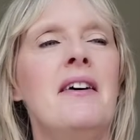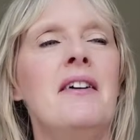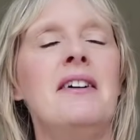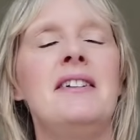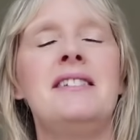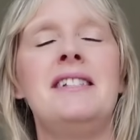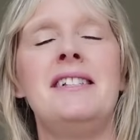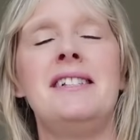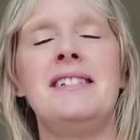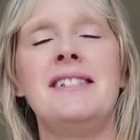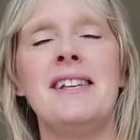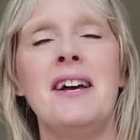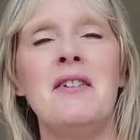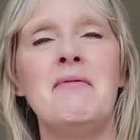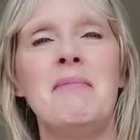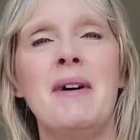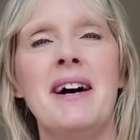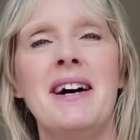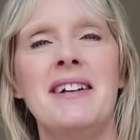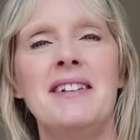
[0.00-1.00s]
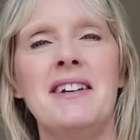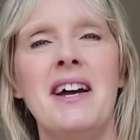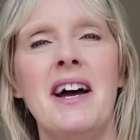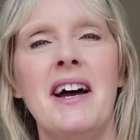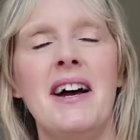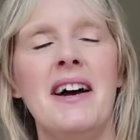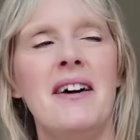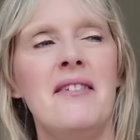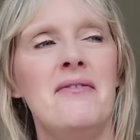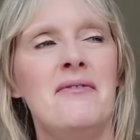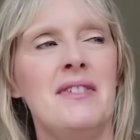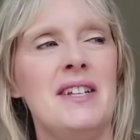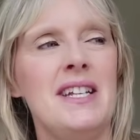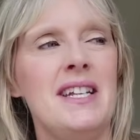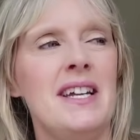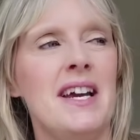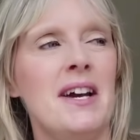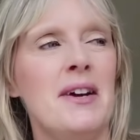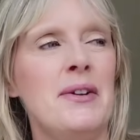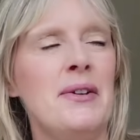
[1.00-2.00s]
so bad, a
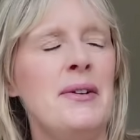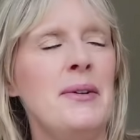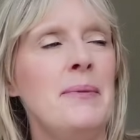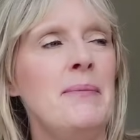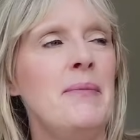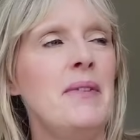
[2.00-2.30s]
video,